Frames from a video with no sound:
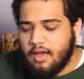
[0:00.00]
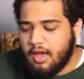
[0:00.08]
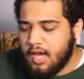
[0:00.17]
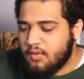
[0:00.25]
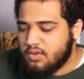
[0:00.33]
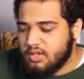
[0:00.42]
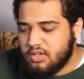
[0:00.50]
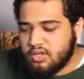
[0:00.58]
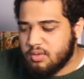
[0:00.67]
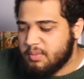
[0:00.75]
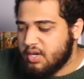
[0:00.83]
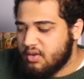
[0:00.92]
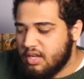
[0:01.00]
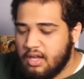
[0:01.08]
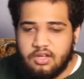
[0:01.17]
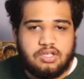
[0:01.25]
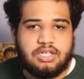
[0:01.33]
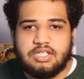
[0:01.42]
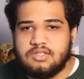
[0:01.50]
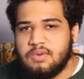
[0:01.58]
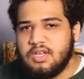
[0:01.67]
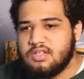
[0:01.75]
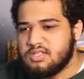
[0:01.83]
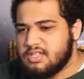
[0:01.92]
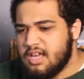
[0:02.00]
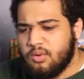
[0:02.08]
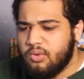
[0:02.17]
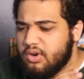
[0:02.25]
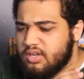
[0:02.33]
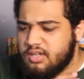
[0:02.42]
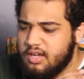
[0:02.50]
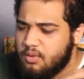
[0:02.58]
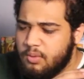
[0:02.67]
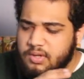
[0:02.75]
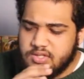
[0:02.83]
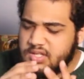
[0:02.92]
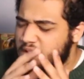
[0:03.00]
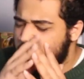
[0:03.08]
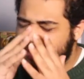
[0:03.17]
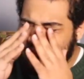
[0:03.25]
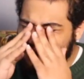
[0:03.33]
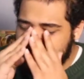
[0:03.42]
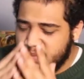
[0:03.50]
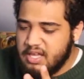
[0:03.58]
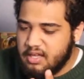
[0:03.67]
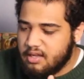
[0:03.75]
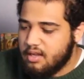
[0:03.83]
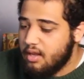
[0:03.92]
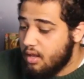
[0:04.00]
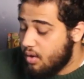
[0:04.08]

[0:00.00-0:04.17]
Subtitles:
I have to learn about internet speeds, network data, what does all this mean?